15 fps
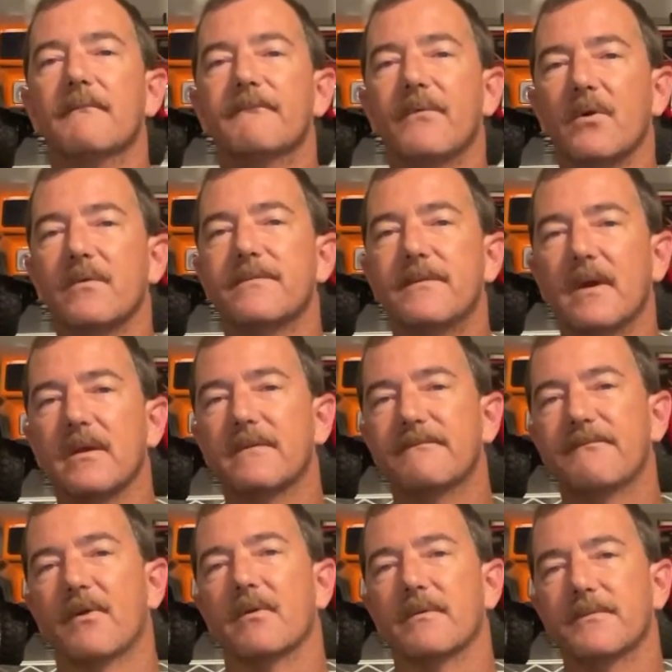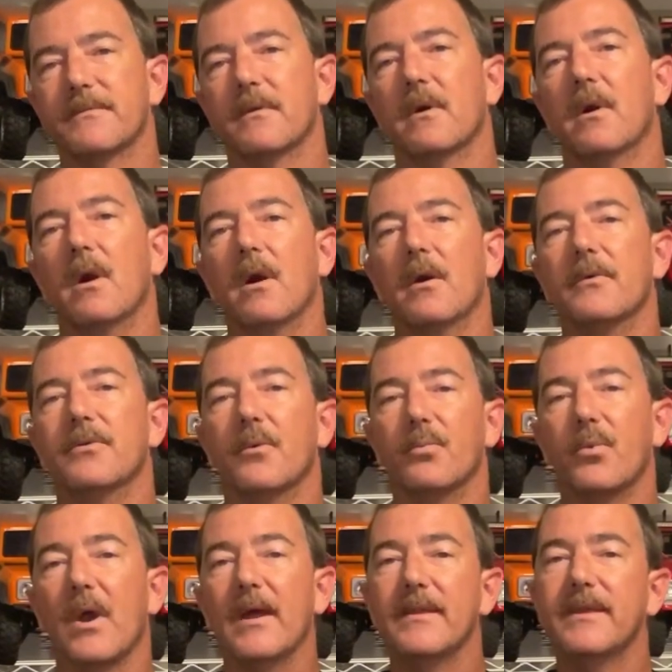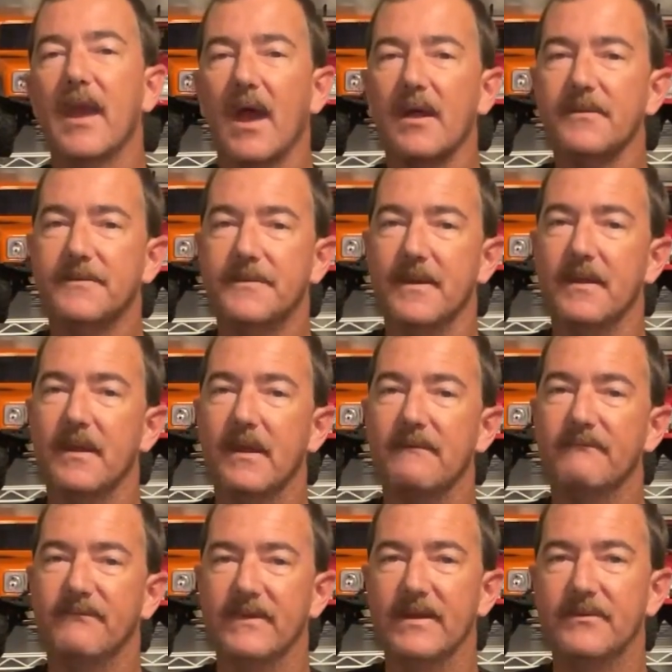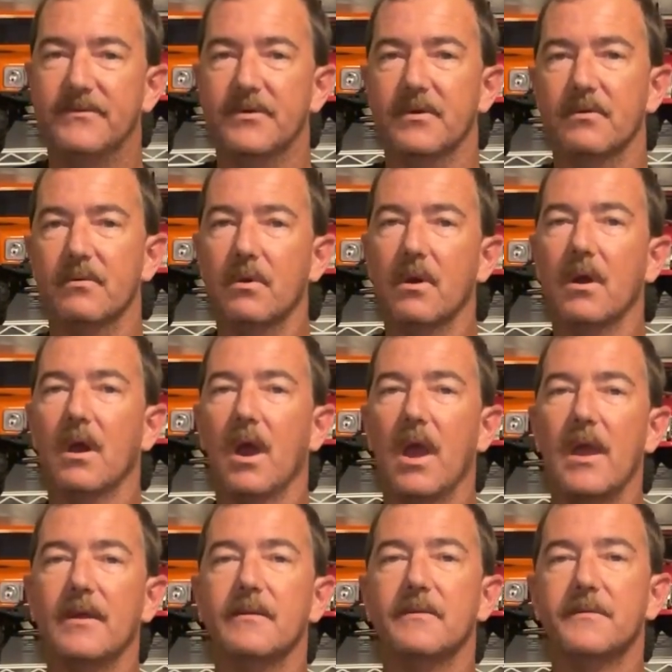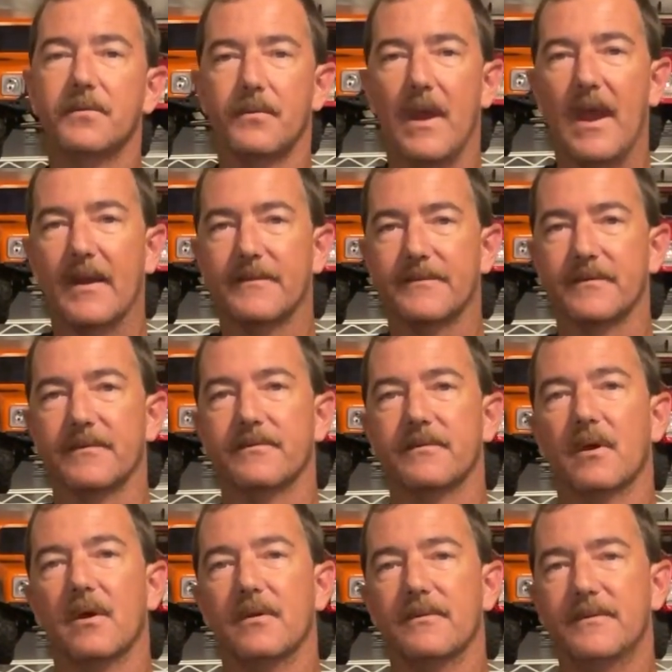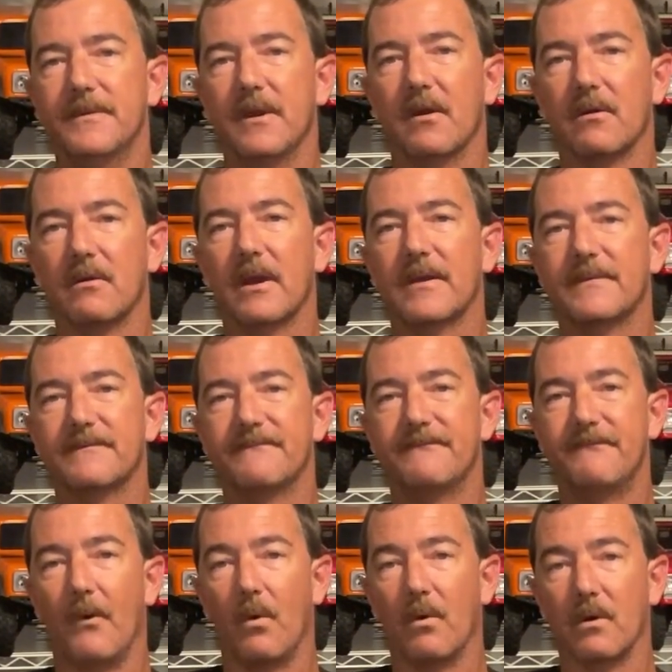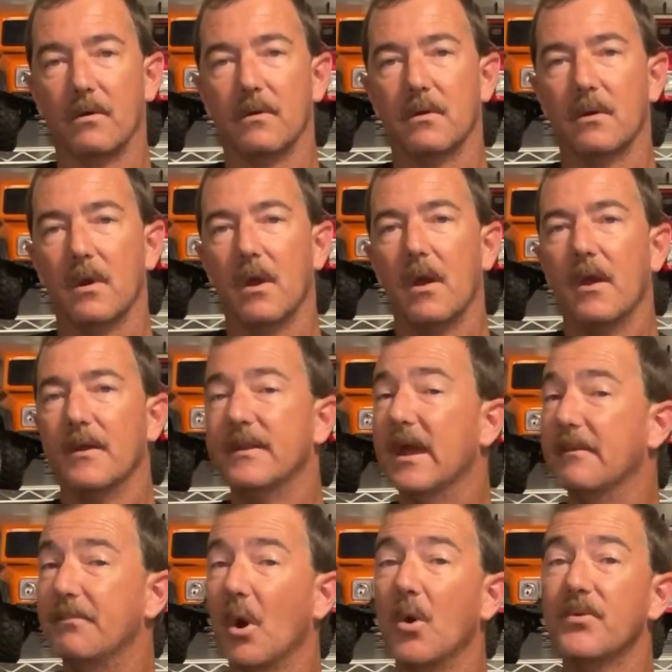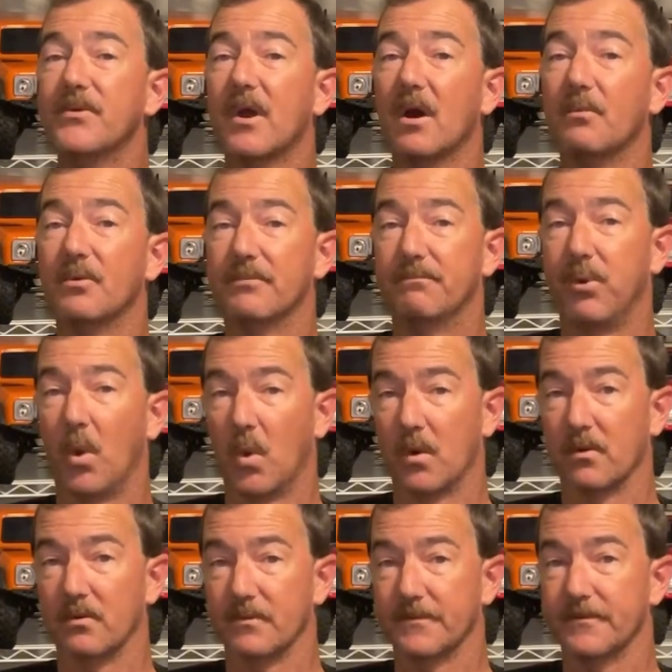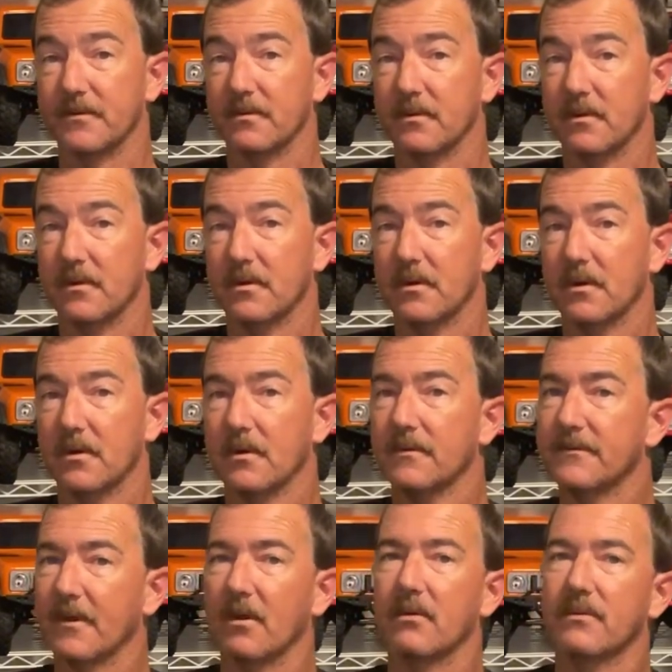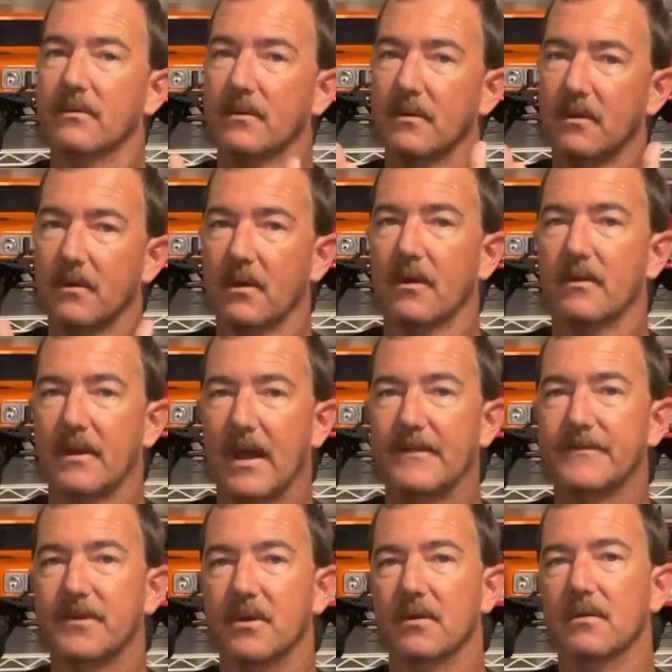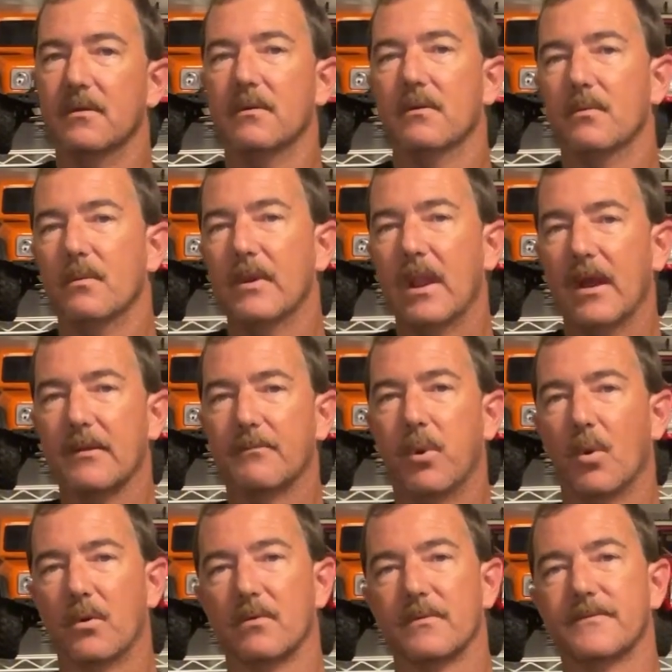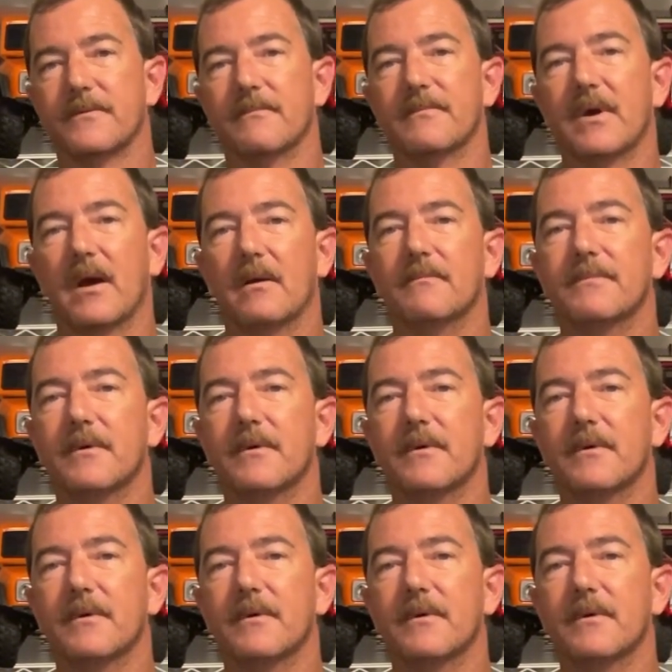first things first, the redcat Gen 8 V2 and the Traxxas trx4. They both come with portals. So that's good. We like portals sometimes.